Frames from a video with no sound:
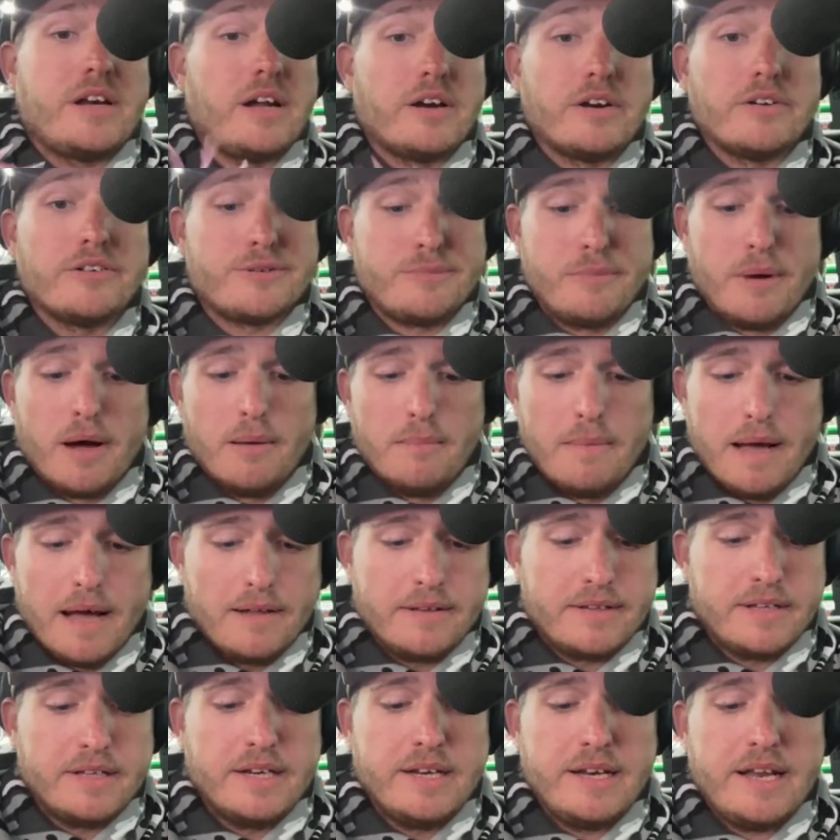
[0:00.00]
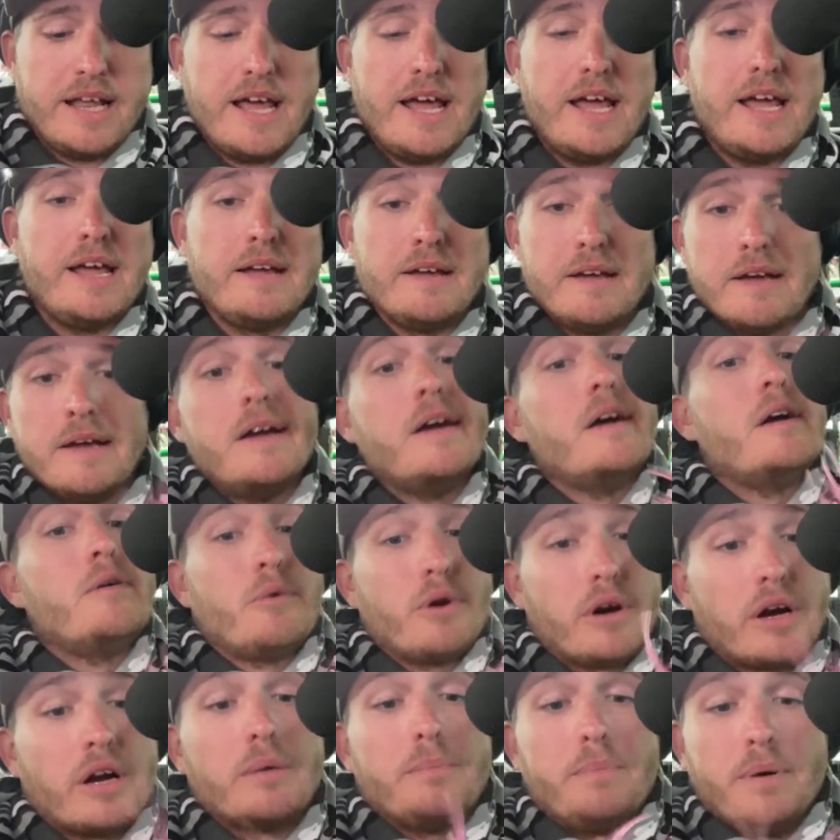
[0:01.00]
100 smallmouth in a day.
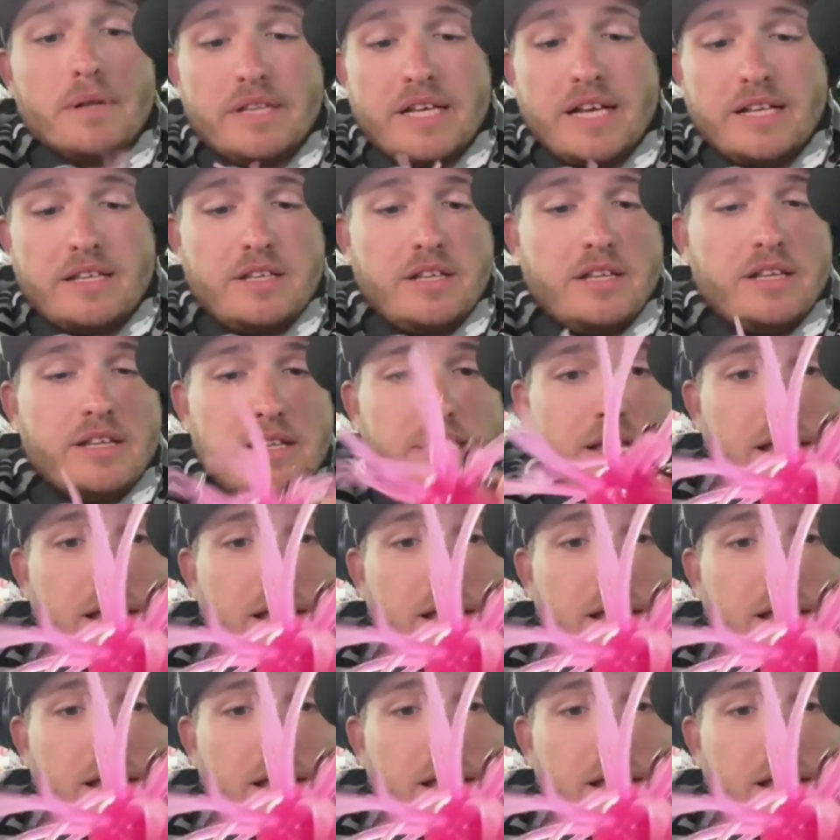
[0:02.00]
We're going to put that to the